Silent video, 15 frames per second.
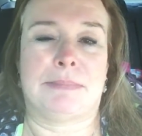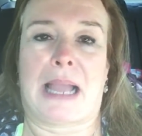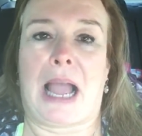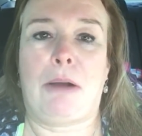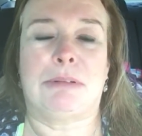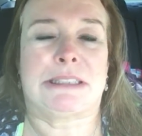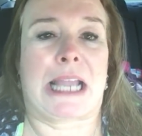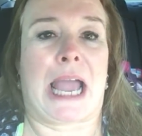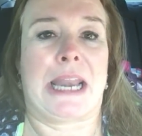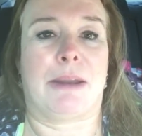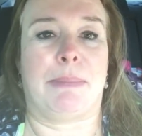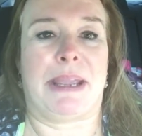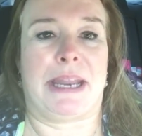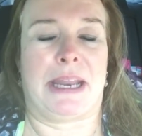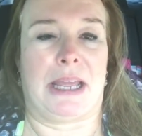I was kind
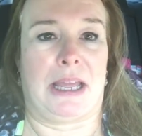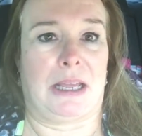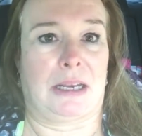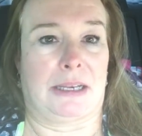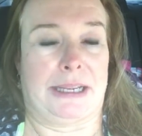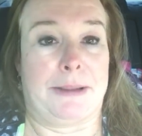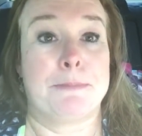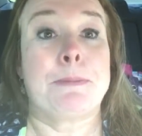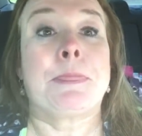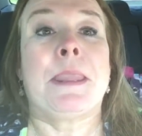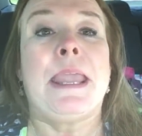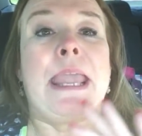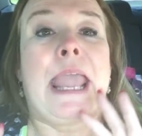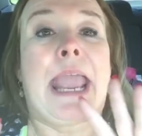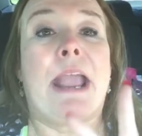of being ugly.
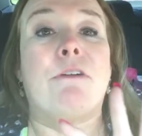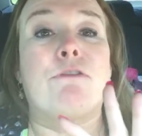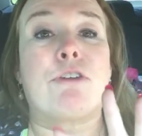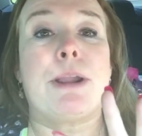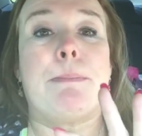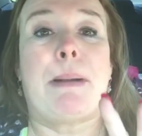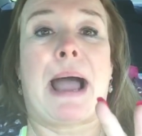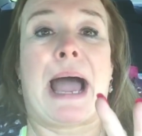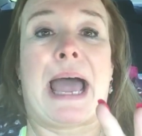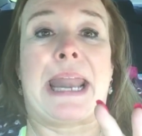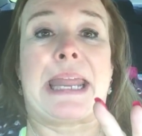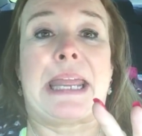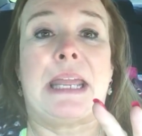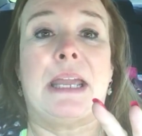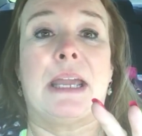
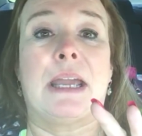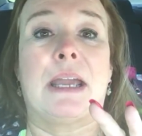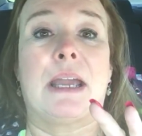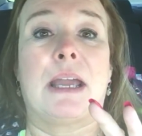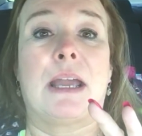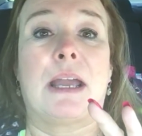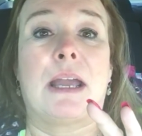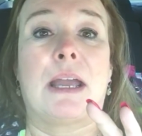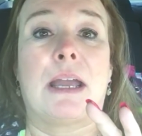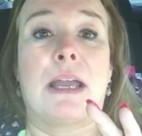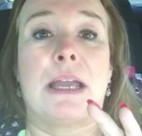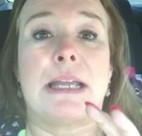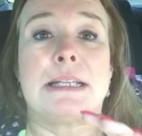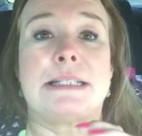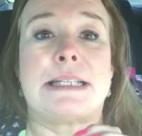Everybody...
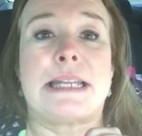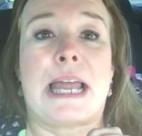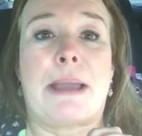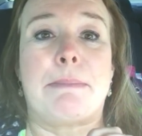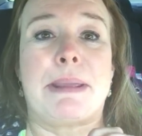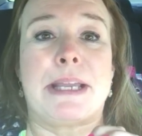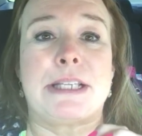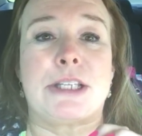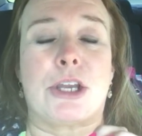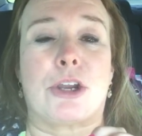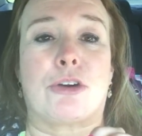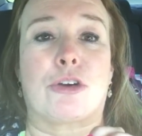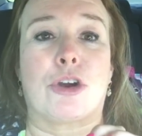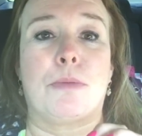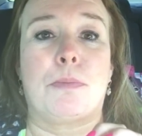Did I miss a
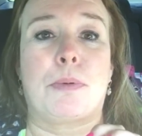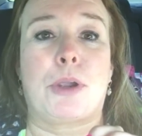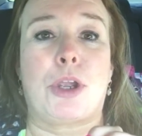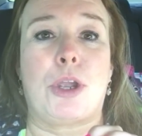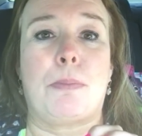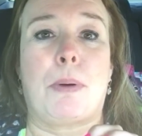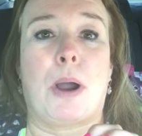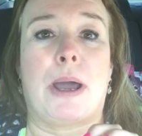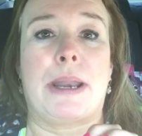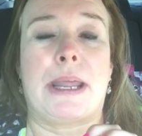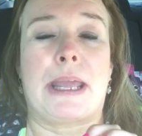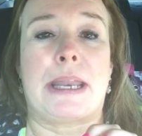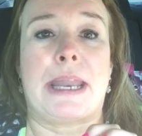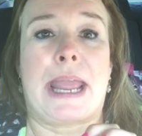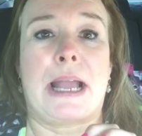group coupon
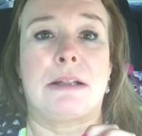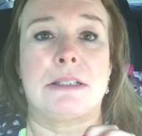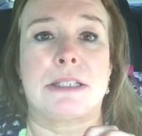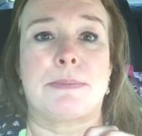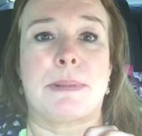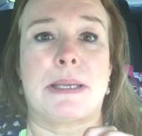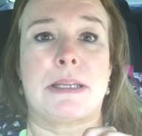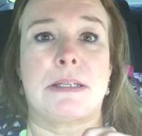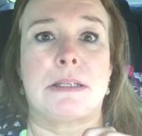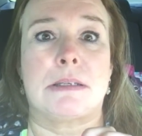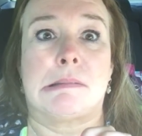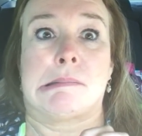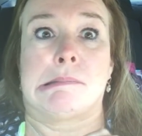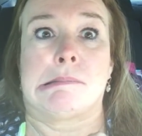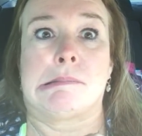announcement?
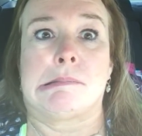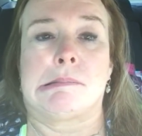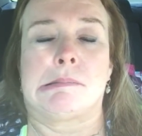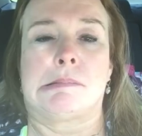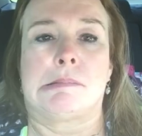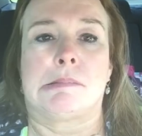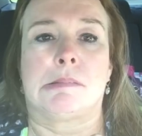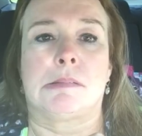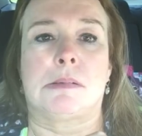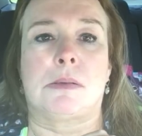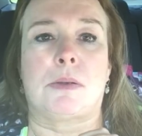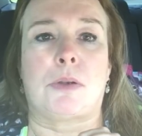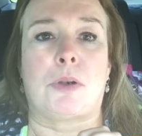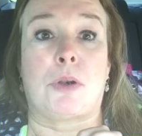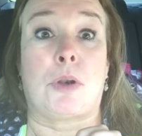
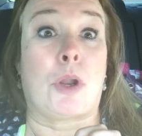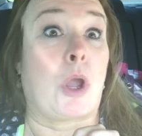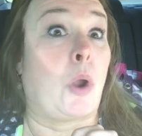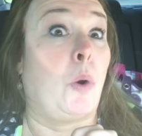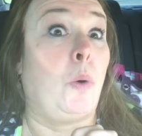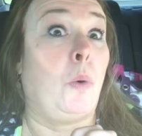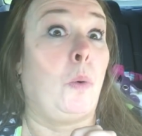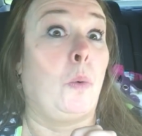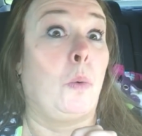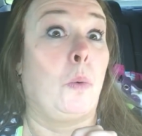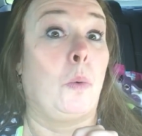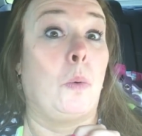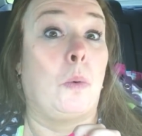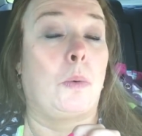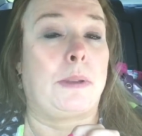No.
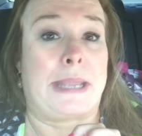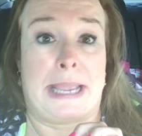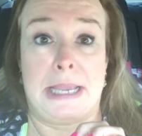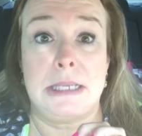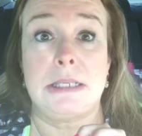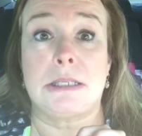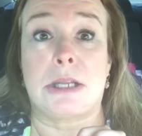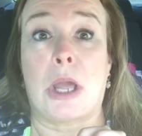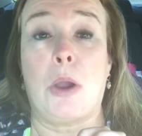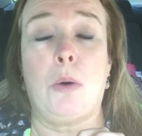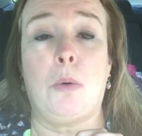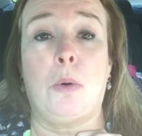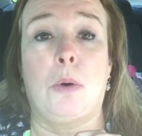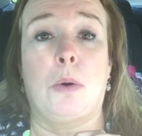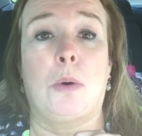Yes,
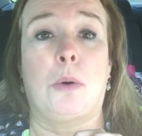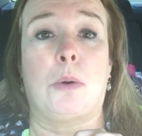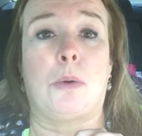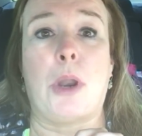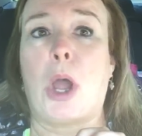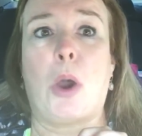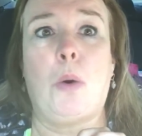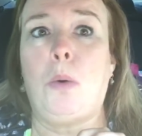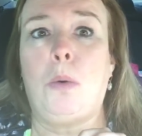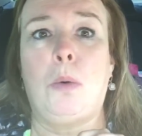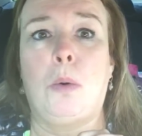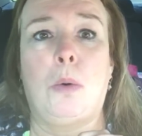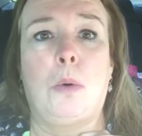no, no.